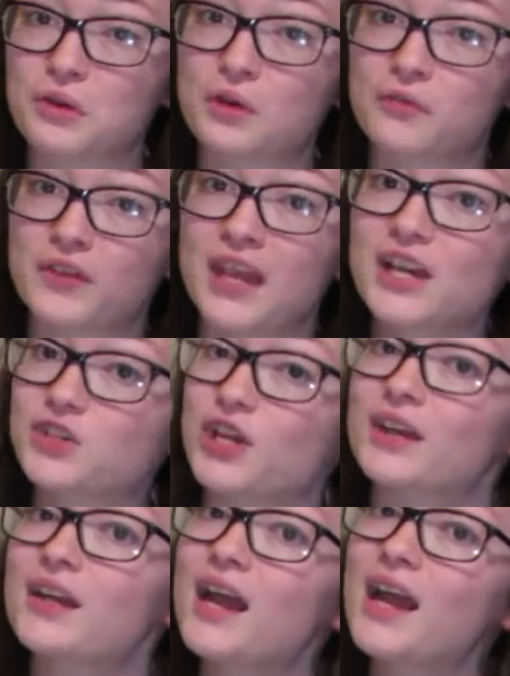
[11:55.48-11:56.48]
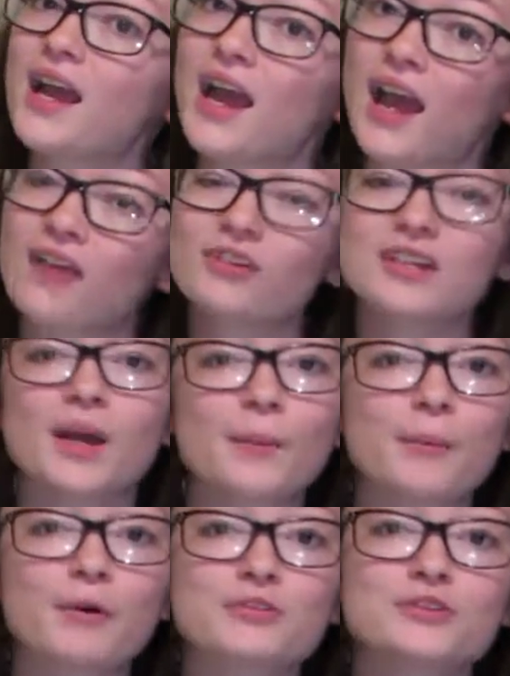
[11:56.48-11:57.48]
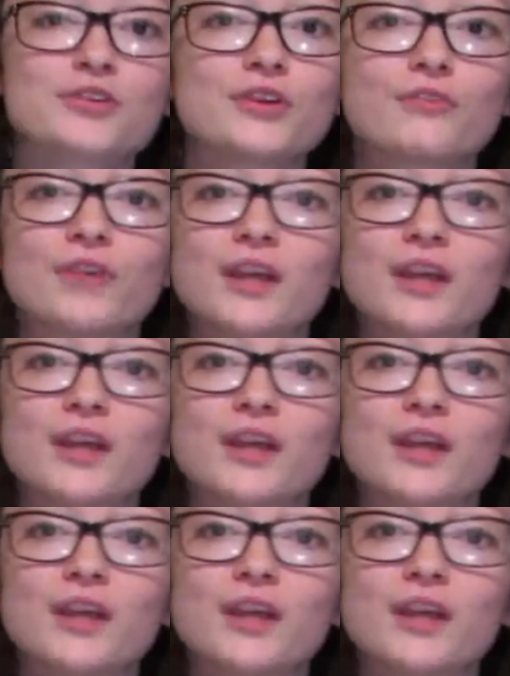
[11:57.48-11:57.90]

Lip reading: notification every time I post a new